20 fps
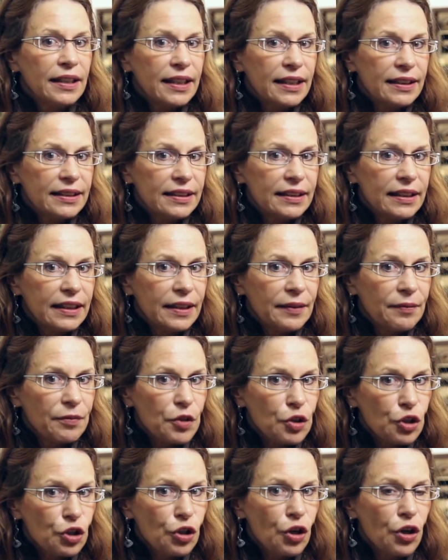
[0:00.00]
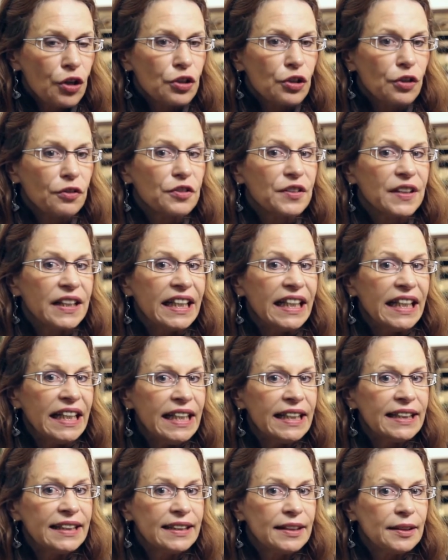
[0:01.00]
it's the church of the
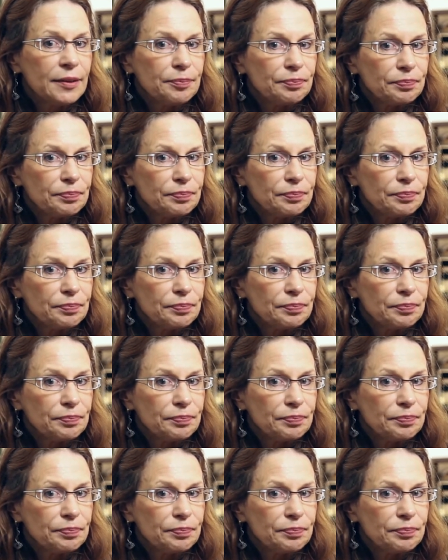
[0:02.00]
East.